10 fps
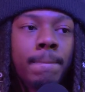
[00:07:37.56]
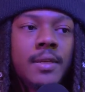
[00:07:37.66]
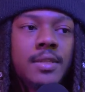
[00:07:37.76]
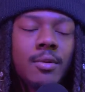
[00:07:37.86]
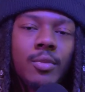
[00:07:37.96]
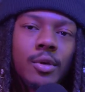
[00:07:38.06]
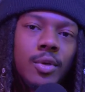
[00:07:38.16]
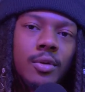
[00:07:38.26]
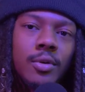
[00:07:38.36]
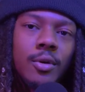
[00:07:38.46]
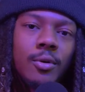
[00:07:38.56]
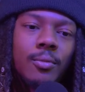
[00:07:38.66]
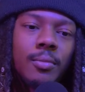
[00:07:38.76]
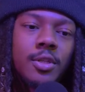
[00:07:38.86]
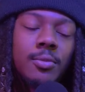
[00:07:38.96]
Same way we don't know
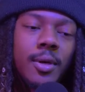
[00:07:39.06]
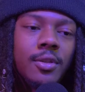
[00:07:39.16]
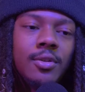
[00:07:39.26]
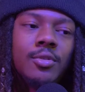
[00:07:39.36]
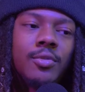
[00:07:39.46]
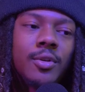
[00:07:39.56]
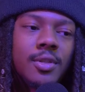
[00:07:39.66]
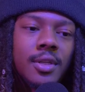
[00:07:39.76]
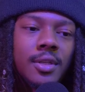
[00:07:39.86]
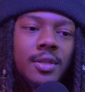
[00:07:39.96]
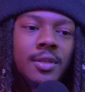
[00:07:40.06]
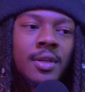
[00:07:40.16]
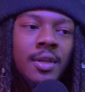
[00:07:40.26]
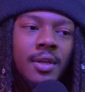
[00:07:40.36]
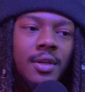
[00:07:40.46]
much about the universe. I think
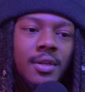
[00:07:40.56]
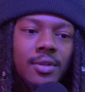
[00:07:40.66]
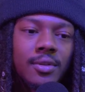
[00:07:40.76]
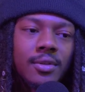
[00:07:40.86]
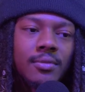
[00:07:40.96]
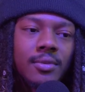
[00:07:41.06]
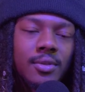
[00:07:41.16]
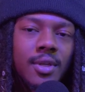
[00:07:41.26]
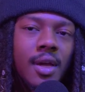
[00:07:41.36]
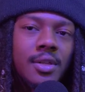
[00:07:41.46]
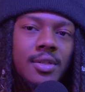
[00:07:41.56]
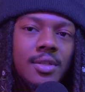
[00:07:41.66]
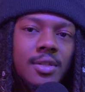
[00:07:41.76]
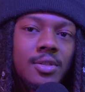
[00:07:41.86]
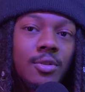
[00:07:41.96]
your
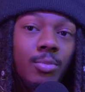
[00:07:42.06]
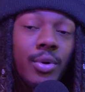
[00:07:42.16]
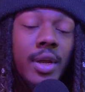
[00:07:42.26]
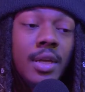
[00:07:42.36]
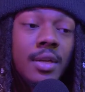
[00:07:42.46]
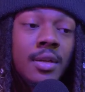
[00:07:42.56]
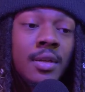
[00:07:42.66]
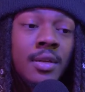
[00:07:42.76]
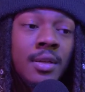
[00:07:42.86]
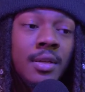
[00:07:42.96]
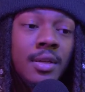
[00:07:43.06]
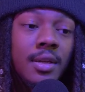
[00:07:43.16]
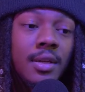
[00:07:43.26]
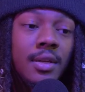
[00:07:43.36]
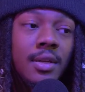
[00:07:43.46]
consciousness, your brain,
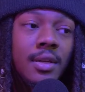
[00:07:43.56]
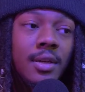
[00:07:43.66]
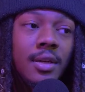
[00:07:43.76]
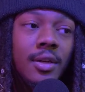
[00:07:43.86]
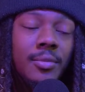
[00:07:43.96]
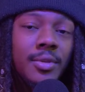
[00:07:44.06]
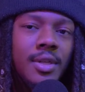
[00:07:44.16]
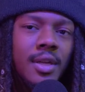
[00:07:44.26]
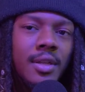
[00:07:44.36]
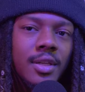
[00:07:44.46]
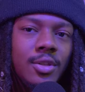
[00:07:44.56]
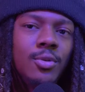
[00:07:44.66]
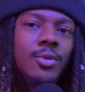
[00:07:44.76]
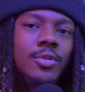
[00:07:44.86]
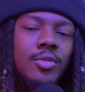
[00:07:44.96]
is kind of like
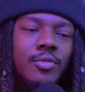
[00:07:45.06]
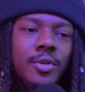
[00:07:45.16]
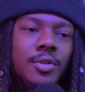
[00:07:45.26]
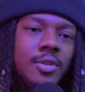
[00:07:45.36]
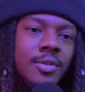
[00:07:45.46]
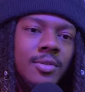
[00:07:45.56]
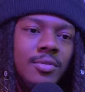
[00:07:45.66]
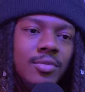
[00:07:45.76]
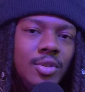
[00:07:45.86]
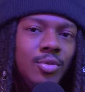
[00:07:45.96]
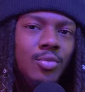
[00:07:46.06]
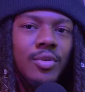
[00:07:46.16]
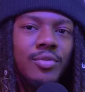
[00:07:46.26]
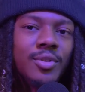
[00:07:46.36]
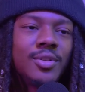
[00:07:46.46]
your universe,
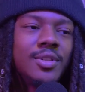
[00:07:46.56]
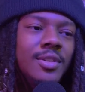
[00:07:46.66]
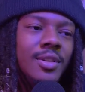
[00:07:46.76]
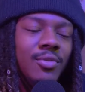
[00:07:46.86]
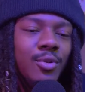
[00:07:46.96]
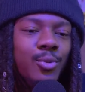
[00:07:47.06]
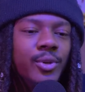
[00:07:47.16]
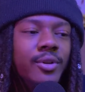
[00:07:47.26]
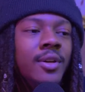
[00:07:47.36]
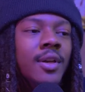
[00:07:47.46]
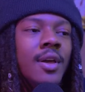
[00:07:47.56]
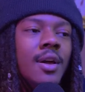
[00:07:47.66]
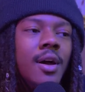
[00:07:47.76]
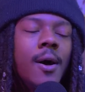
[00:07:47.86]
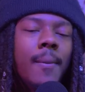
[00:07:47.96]
if you will.
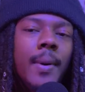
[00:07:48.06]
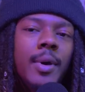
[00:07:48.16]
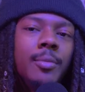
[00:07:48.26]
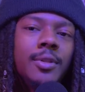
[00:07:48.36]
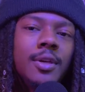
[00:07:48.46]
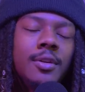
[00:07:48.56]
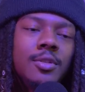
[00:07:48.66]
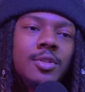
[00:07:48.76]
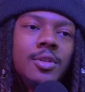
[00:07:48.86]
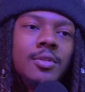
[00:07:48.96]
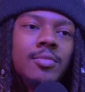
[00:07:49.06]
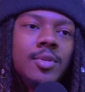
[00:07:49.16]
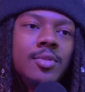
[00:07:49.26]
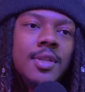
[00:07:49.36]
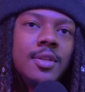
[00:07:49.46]
I might put that on a shirt,
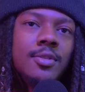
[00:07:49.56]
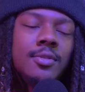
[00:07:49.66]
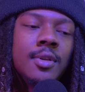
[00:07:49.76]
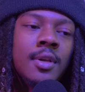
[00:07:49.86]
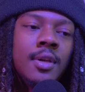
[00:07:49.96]
so stay tuned.